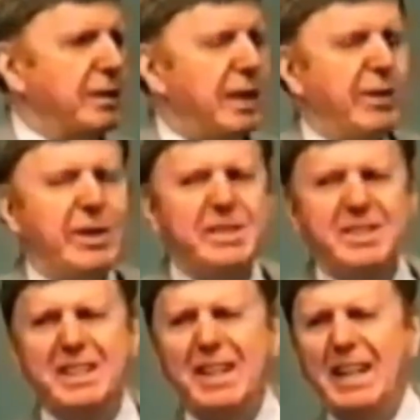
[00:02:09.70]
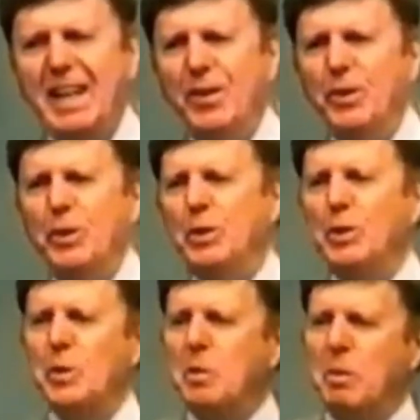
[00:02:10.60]
Now, let's see how good
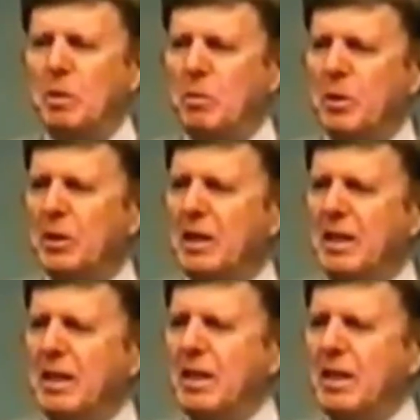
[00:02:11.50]
you remember.